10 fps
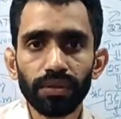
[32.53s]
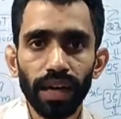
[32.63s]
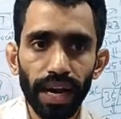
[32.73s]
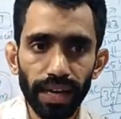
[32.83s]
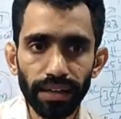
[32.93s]

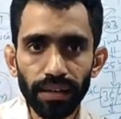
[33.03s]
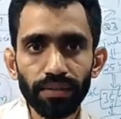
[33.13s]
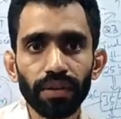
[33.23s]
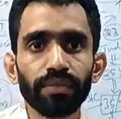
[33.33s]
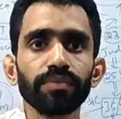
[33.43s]

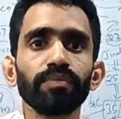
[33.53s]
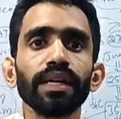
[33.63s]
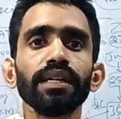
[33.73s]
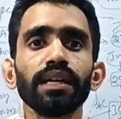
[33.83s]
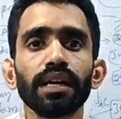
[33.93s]
and by
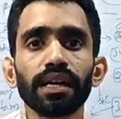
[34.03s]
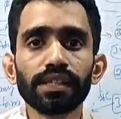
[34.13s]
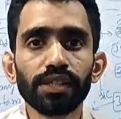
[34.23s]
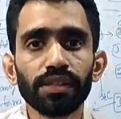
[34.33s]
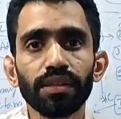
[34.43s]
the
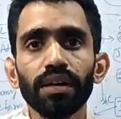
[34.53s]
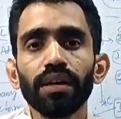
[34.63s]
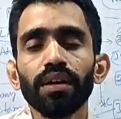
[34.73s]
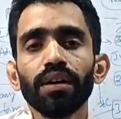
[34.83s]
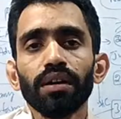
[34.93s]
August
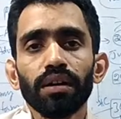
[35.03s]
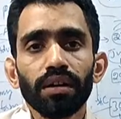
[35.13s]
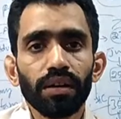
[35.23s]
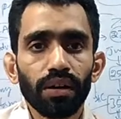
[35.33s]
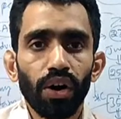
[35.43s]

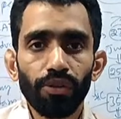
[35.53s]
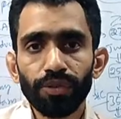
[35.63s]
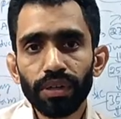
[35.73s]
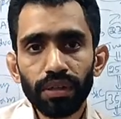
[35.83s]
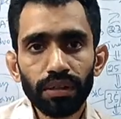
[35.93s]

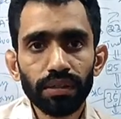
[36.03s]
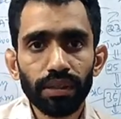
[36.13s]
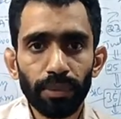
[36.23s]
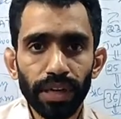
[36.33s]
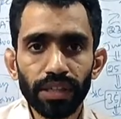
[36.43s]
offer,
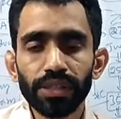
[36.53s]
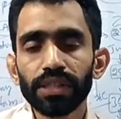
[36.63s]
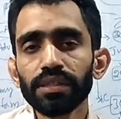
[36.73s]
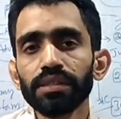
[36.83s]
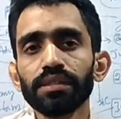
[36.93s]
the
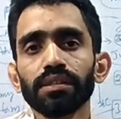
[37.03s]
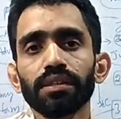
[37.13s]
Britishers